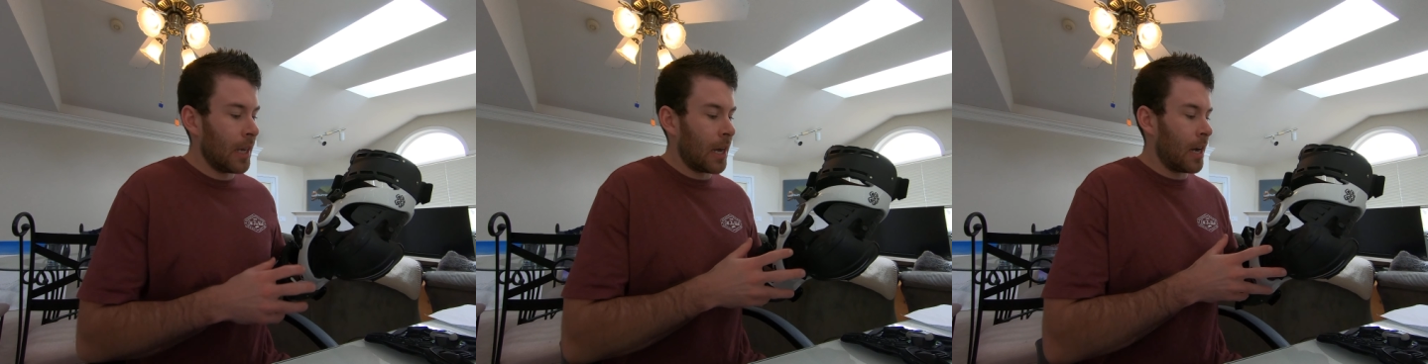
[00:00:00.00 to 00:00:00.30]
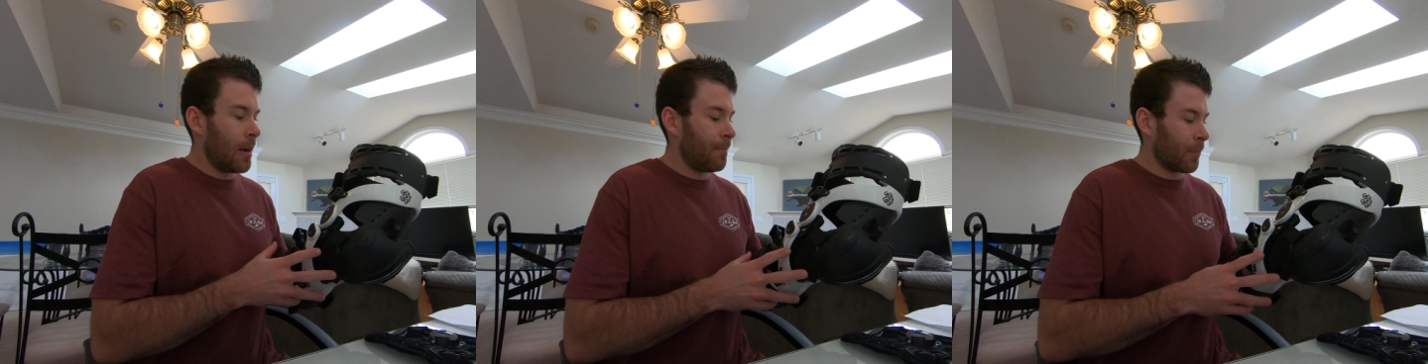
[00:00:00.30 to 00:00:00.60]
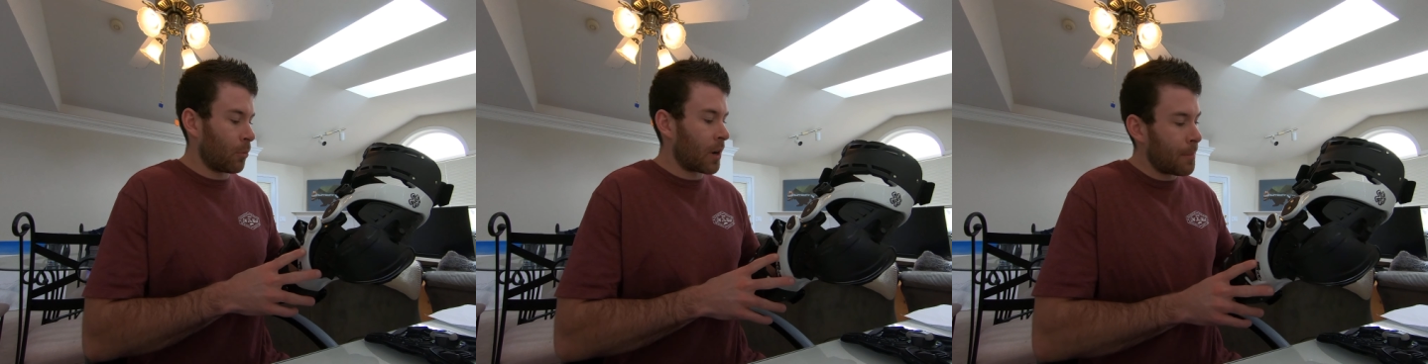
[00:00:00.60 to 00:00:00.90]

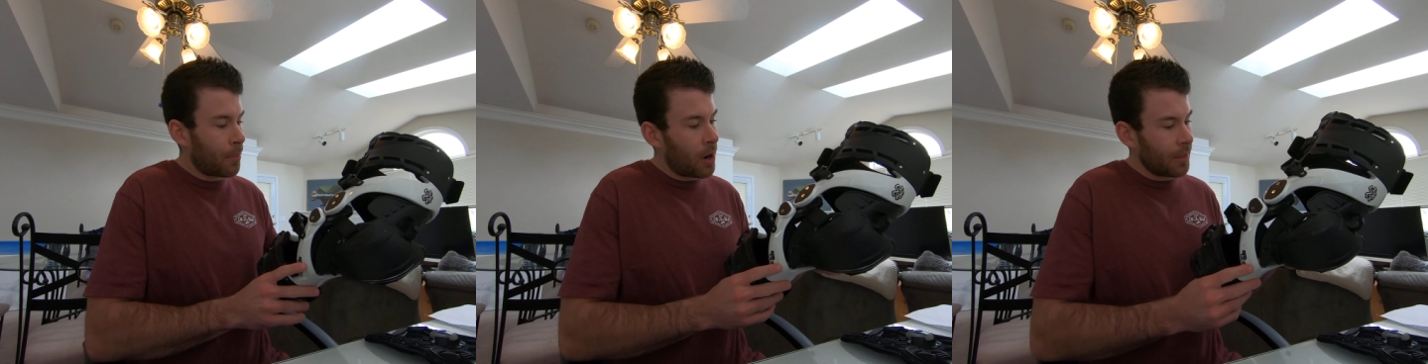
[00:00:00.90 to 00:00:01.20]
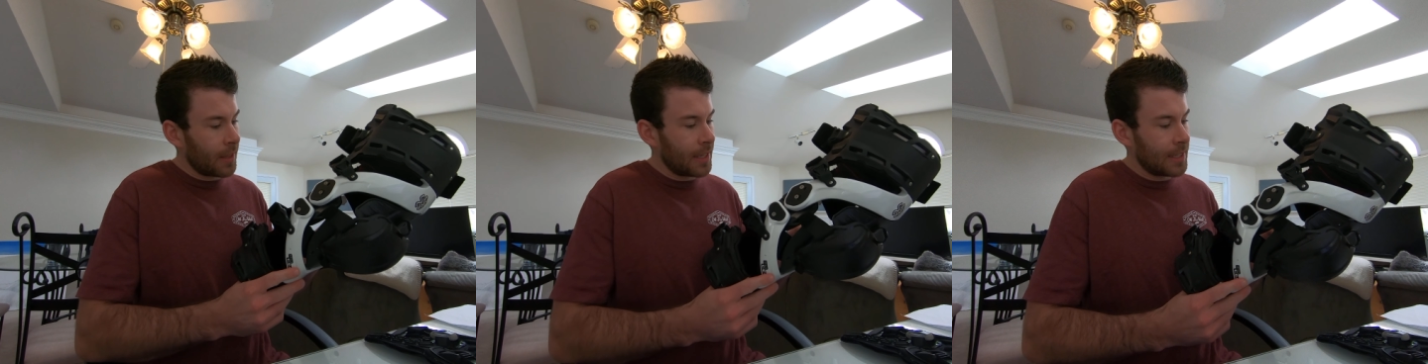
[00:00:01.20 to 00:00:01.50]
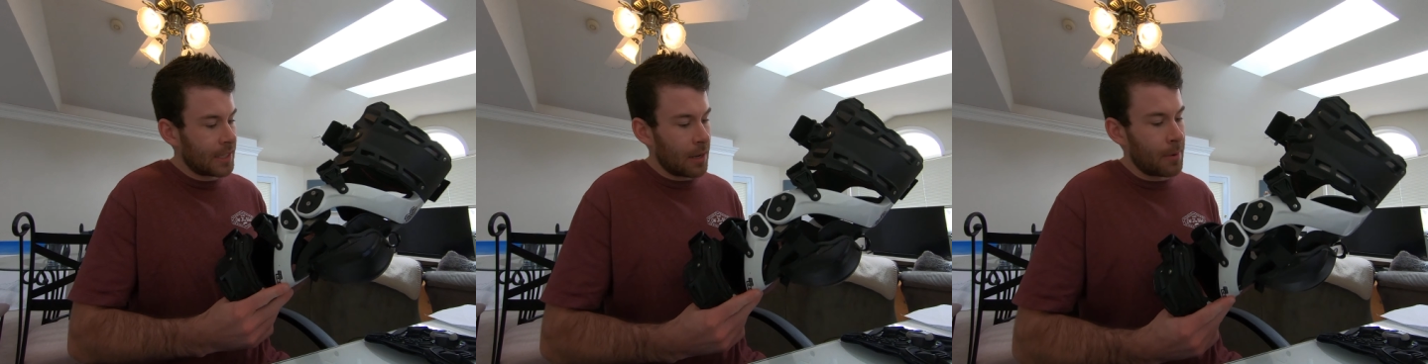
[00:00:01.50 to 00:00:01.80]
When I bought
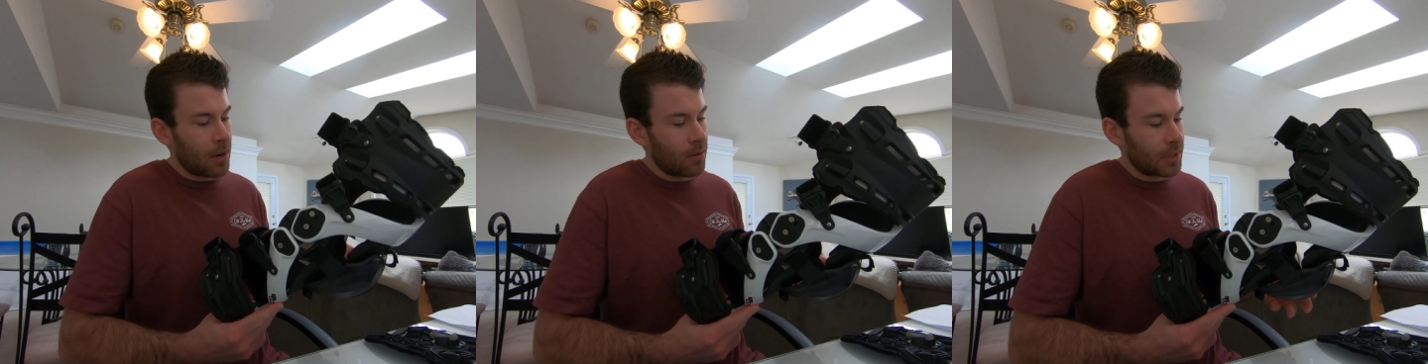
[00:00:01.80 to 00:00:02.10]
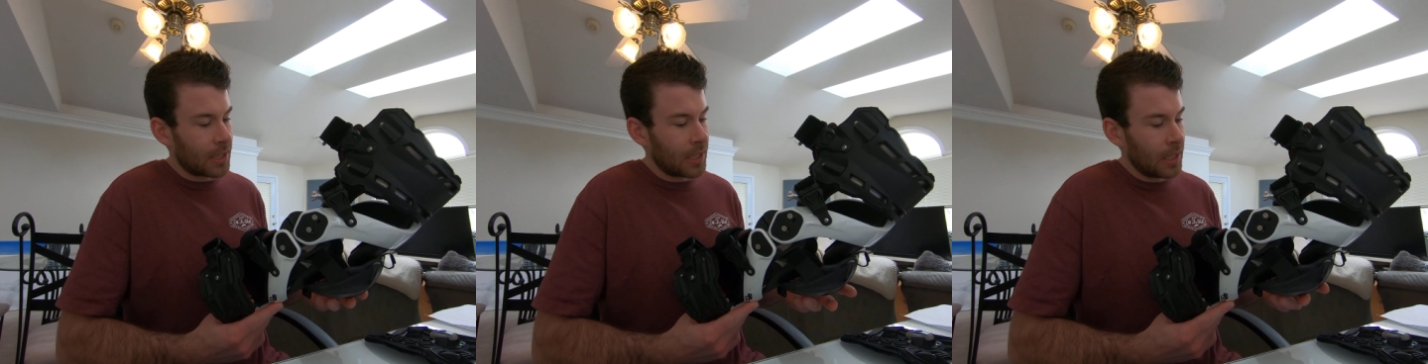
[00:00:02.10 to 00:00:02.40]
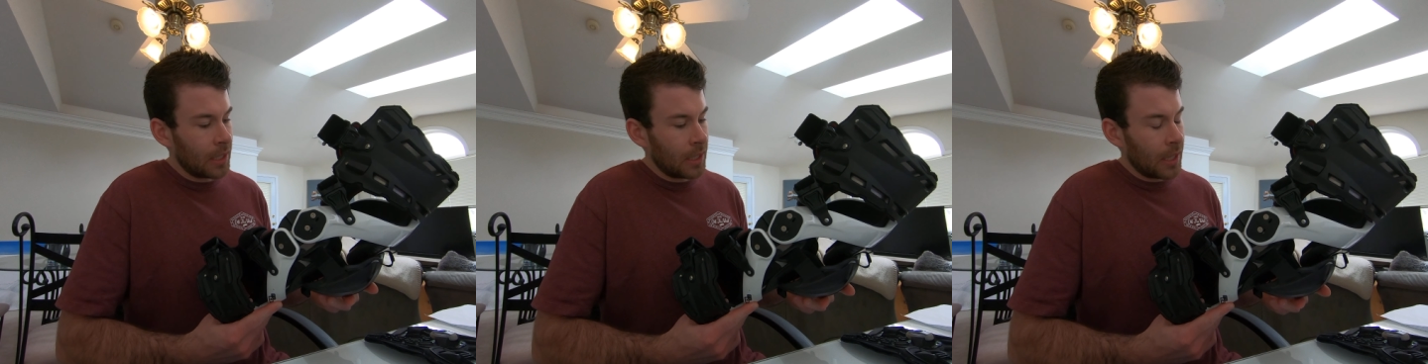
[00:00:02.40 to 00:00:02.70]
these about
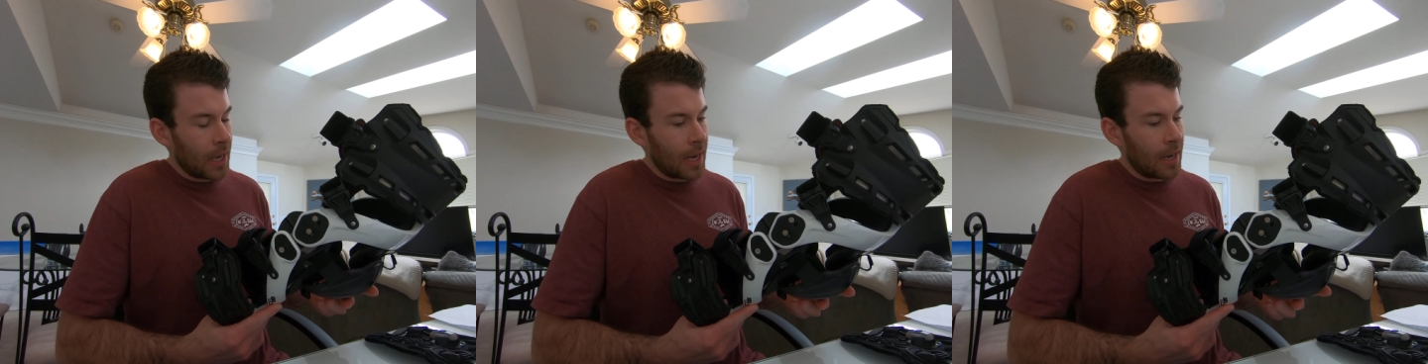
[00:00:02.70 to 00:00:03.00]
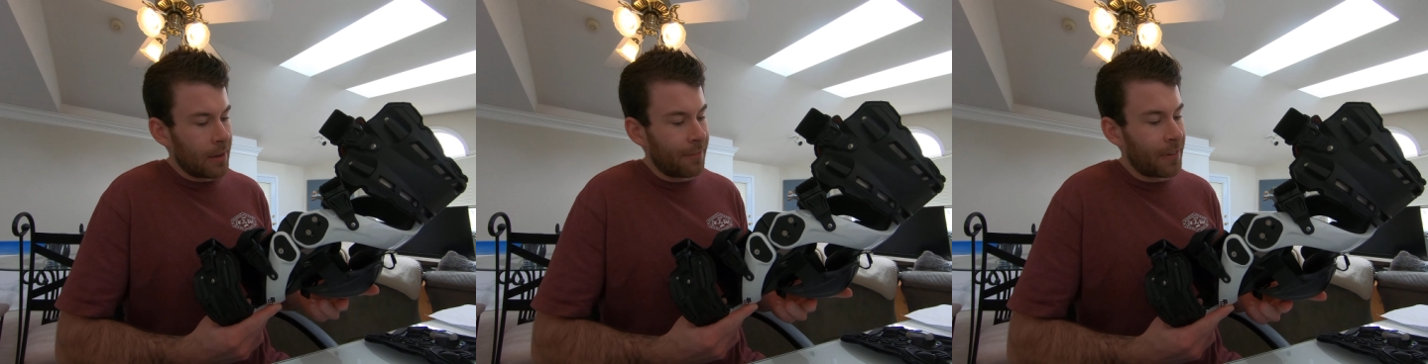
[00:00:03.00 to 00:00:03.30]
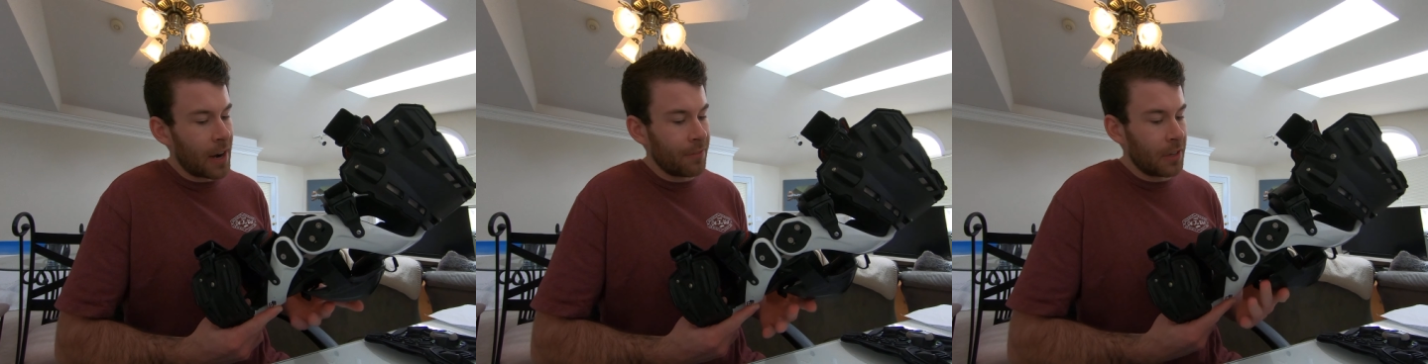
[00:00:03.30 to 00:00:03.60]

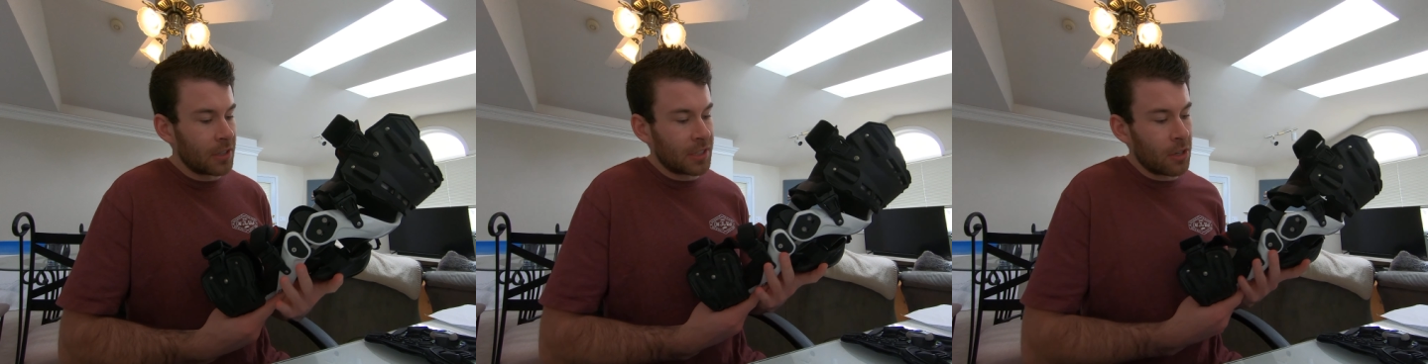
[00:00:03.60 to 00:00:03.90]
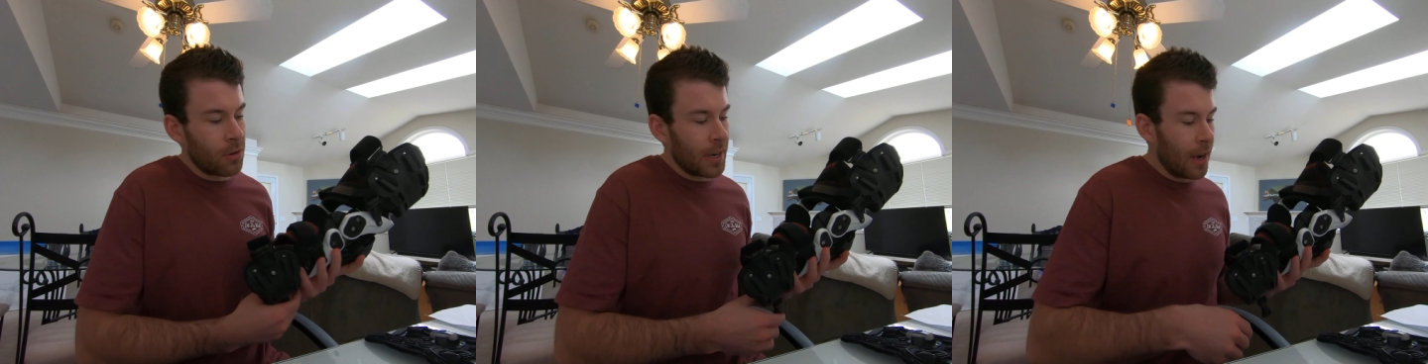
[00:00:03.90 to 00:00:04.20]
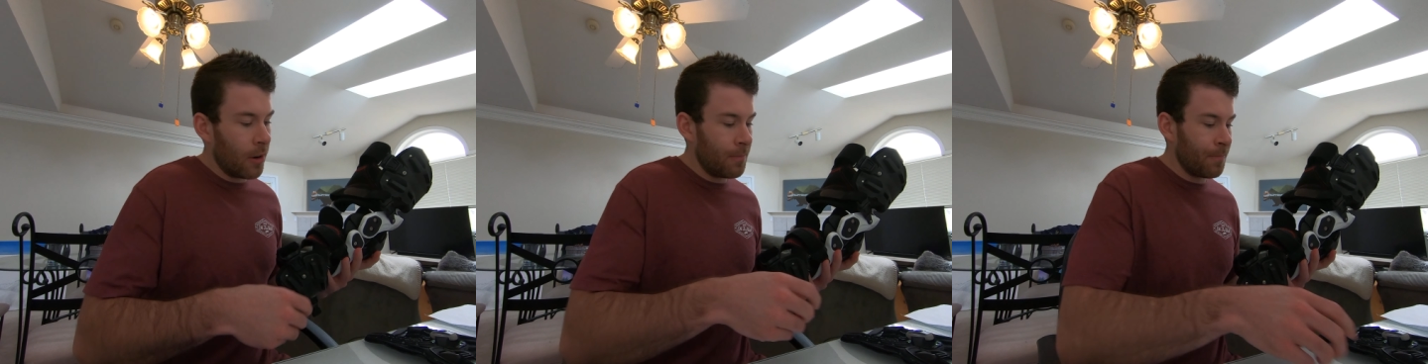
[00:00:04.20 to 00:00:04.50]
5 years ago
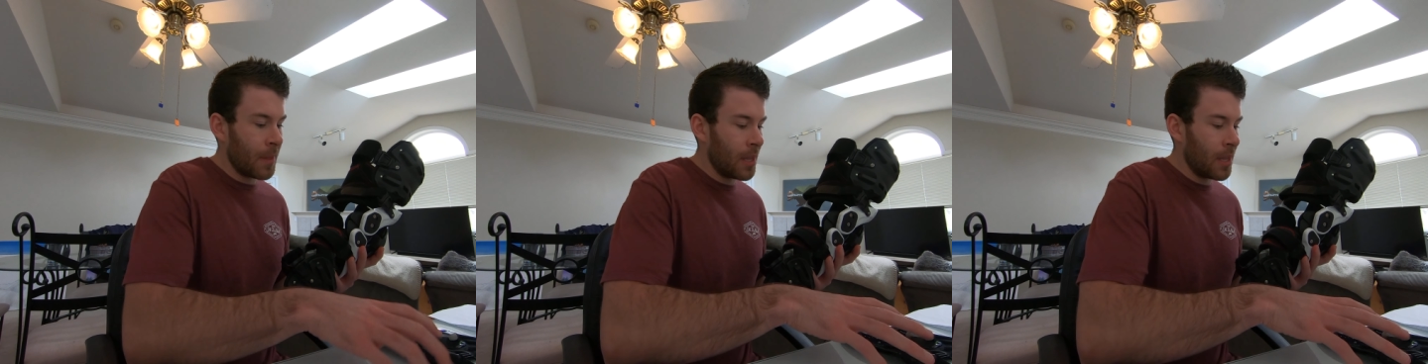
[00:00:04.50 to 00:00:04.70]
now,